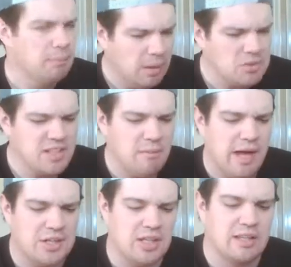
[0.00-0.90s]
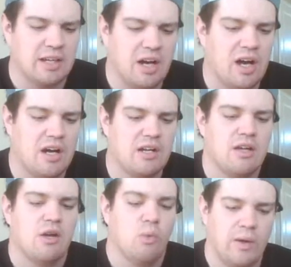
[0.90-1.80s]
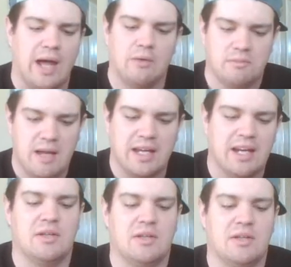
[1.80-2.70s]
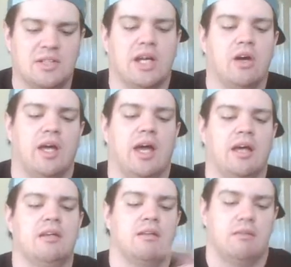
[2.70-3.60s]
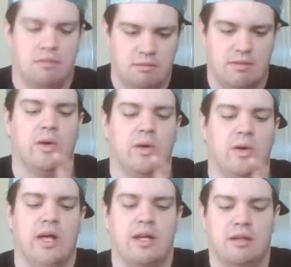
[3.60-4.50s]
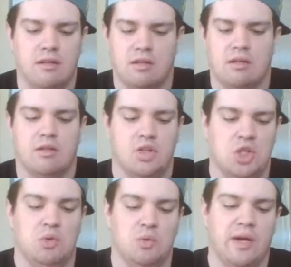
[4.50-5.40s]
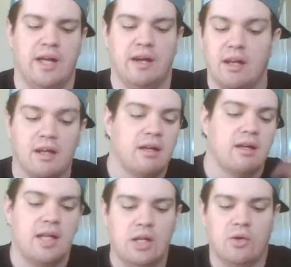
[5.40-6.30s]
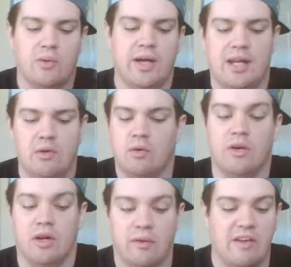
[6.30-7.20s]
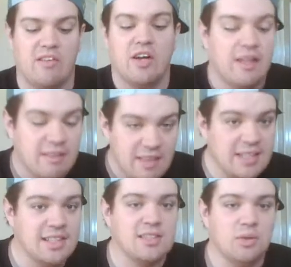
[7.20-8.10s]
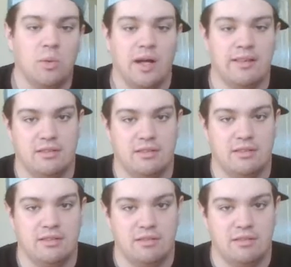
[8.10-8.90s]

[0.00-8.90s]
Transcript: matches on the card, when I was making it, I was like, okay, they would win, she would win, he would win, whatever. This is the one that.